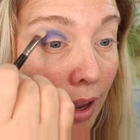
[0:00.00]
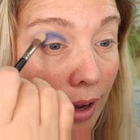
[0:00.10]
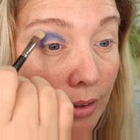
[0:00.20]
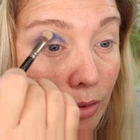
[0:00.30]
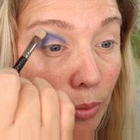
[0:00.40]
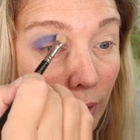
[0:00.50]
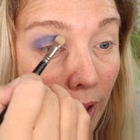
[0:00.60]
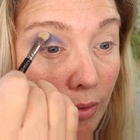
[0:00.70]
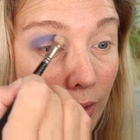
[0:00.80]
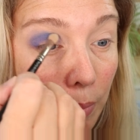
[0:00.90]
I just want
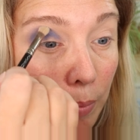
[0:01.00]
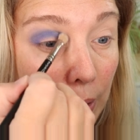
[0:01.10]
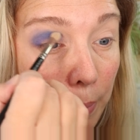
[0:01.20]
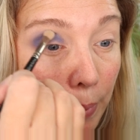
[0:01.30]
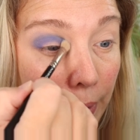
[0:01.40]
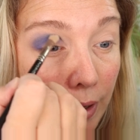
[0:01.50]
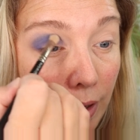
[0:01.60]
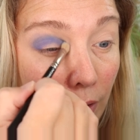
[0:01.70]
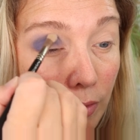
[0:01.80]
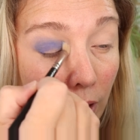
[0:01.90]
to have that peep
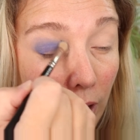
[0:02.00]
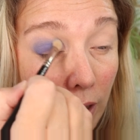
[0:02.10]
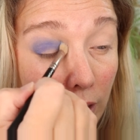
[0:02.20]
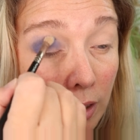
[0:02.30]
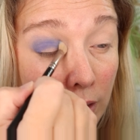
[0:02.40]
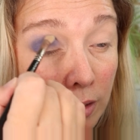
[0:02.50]
of color